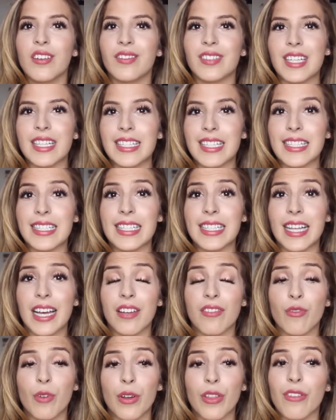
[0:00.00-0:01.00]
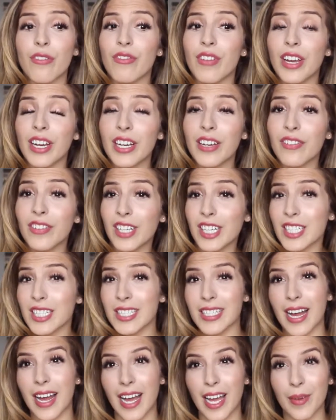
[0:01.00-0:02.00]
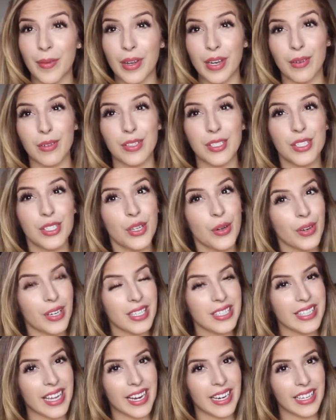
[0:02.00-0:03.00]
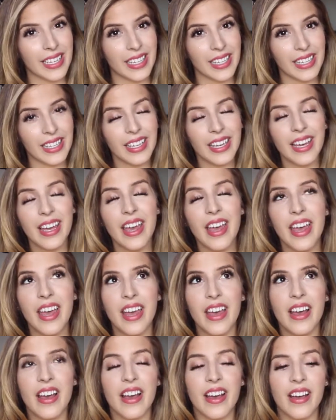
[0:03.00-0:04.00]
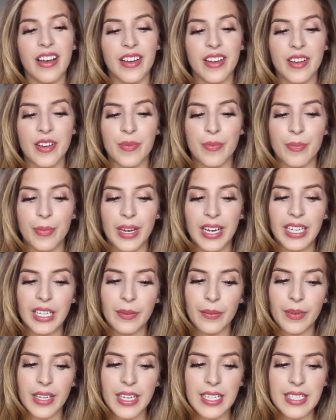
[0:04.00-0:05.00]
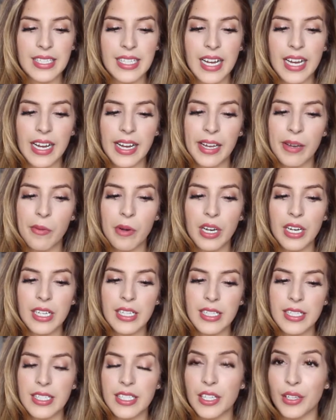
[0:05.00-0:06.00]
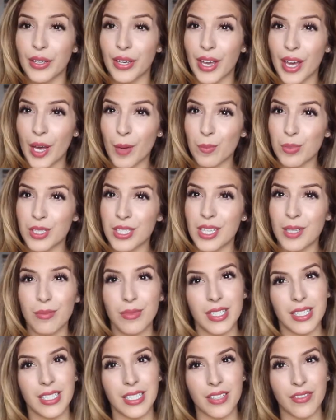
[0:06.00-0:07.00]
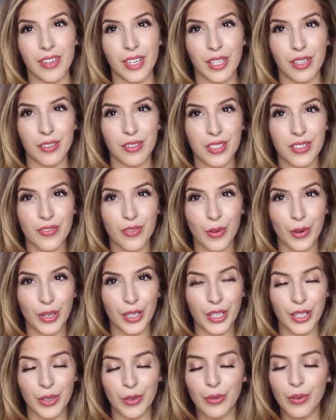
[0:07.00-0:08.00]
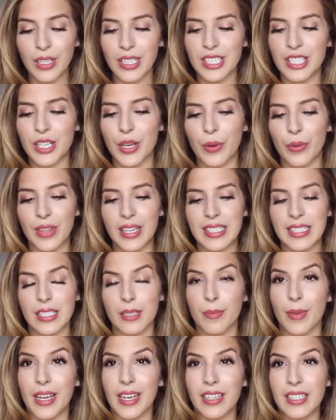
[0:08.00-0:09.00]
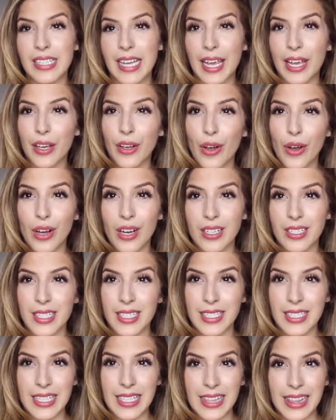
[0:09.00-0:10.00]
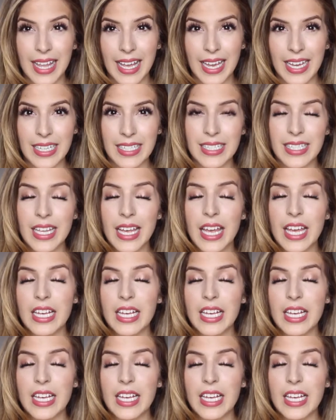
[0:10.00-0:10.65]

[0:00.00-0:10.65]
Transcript: to Disneyland for the very first time and it was so exciting. Um, but anyways, I wanted to still get up some Disney videos for you. So this is my take on Disneyland